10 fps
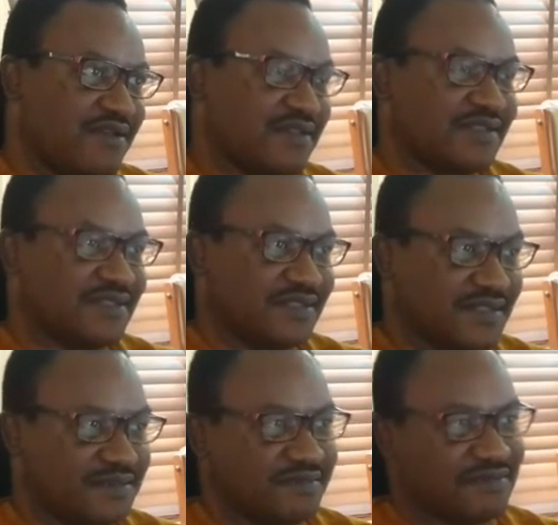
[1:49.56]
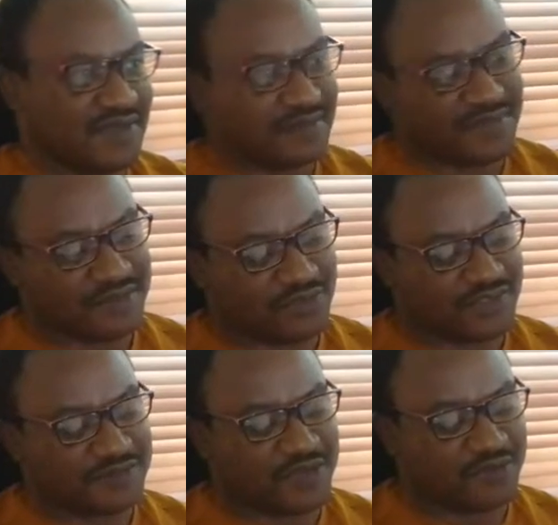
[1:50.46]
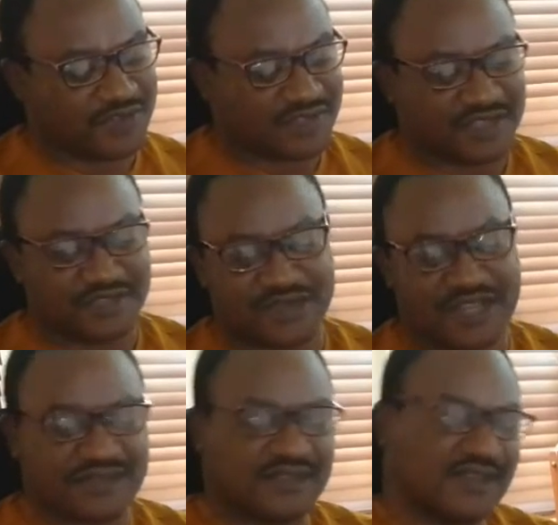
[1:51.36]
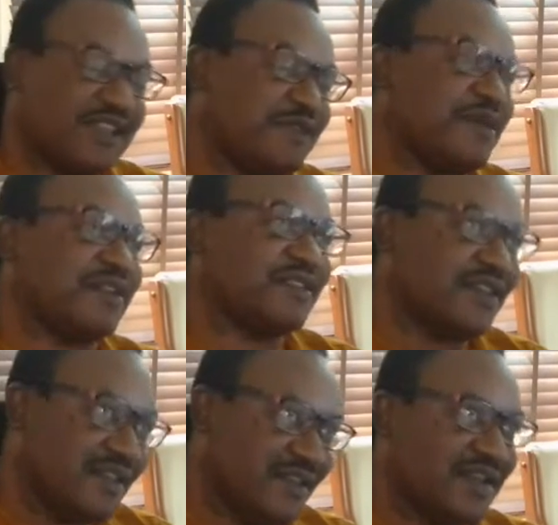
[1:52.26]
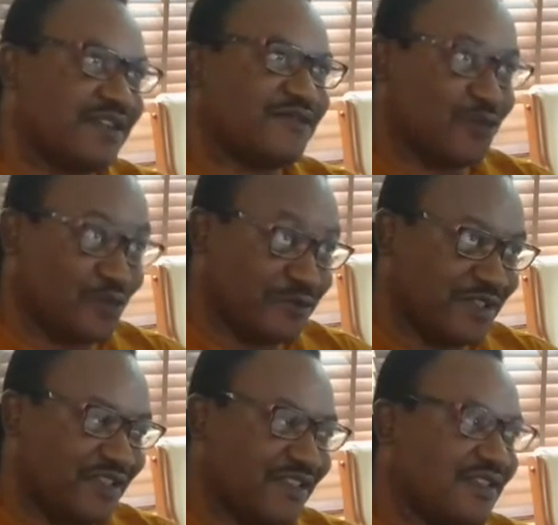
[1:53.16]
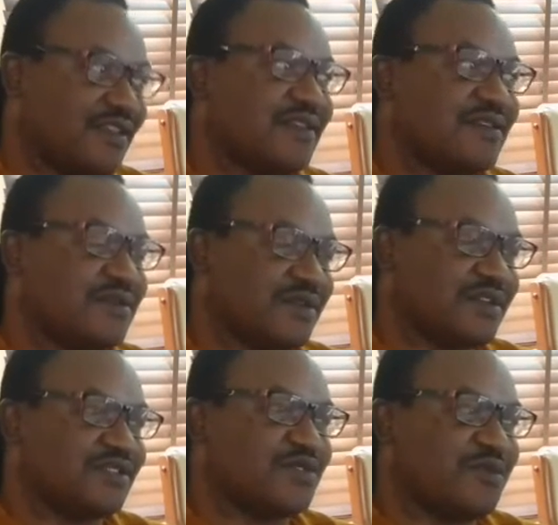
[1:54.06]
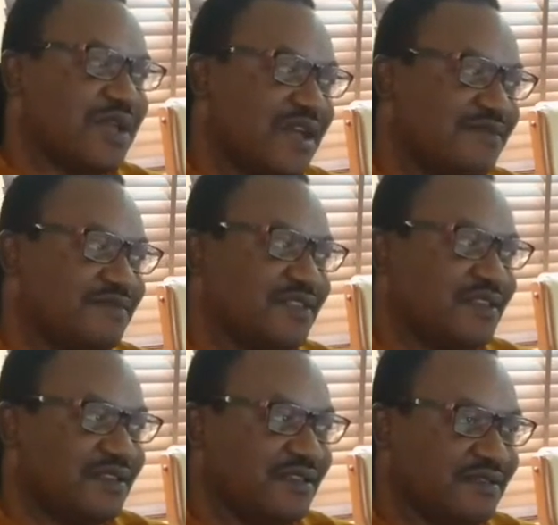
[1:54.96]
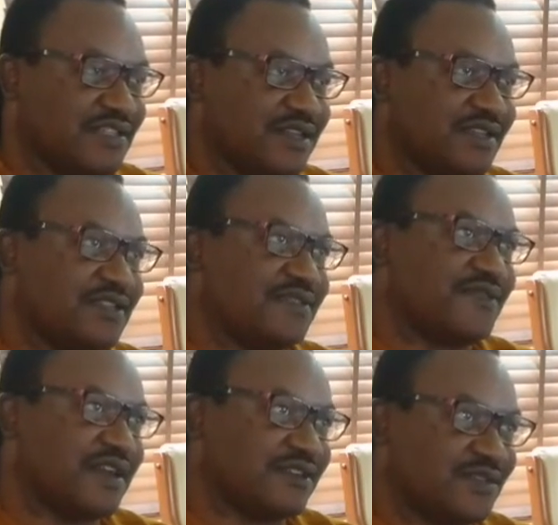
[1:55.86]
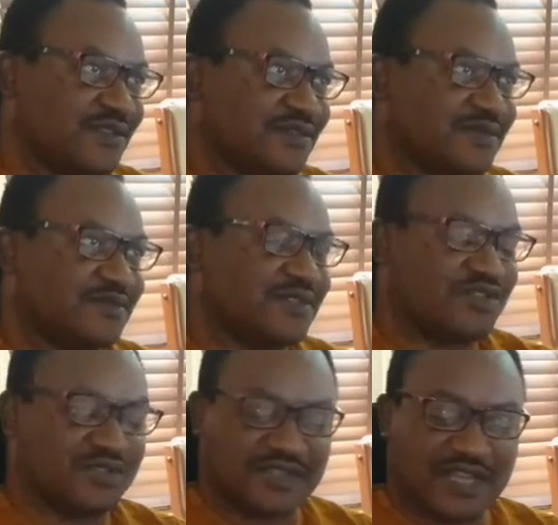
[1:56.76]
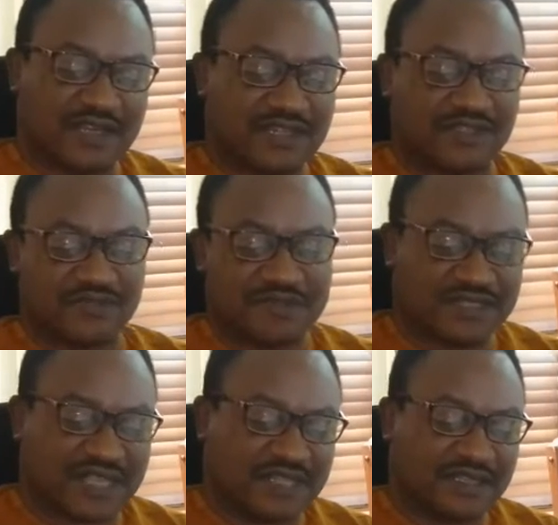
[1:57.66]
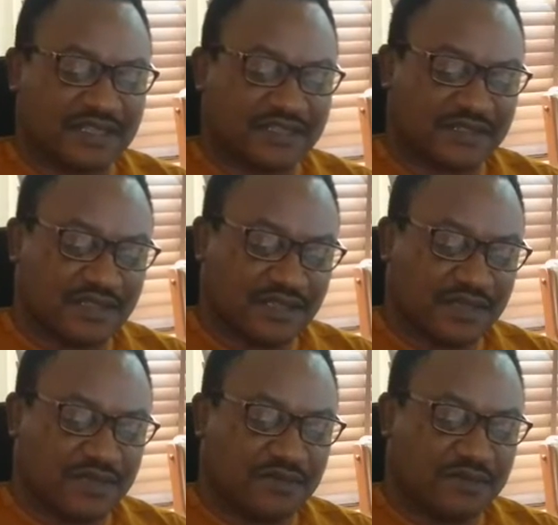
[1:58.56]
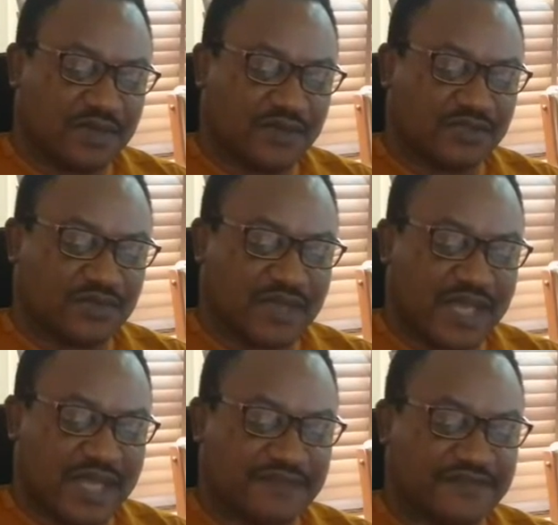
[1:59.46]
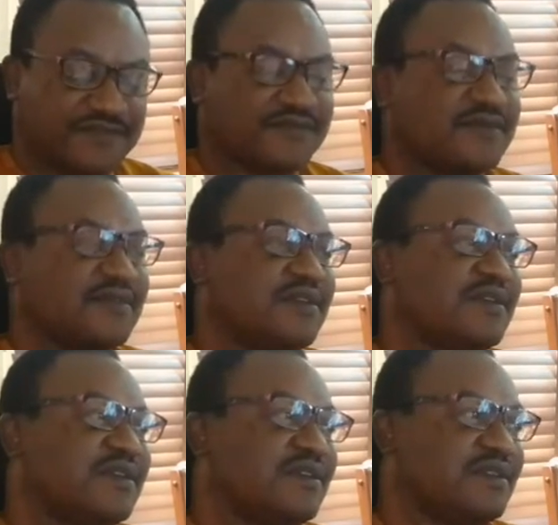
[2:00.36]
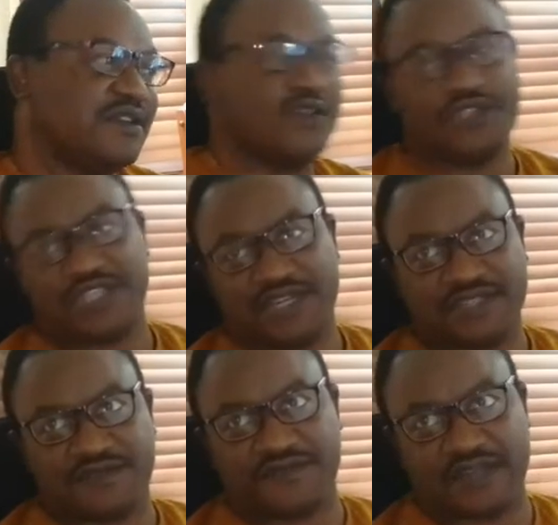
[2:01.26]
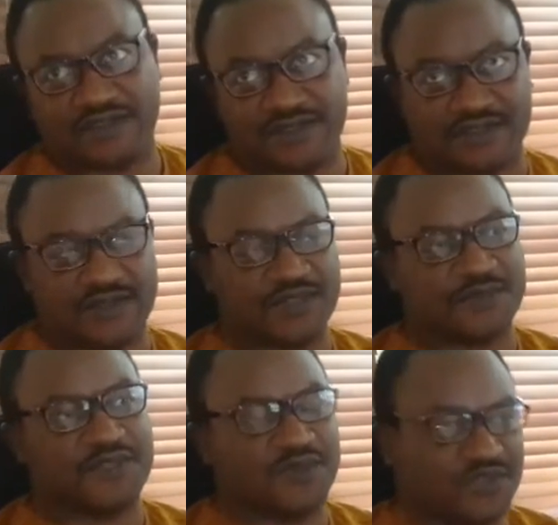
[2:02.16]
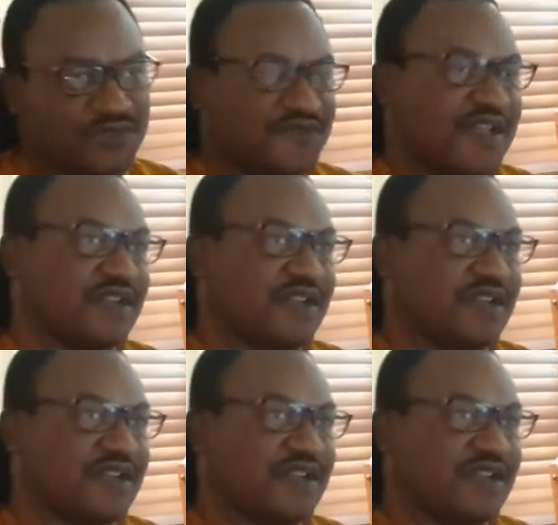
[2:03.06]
our system. I'm choosing my words now so that the layman can follow me. Okay, so we have the genetic factors which can lead to mental illness. We also have the non-genetic factors, so to speak, social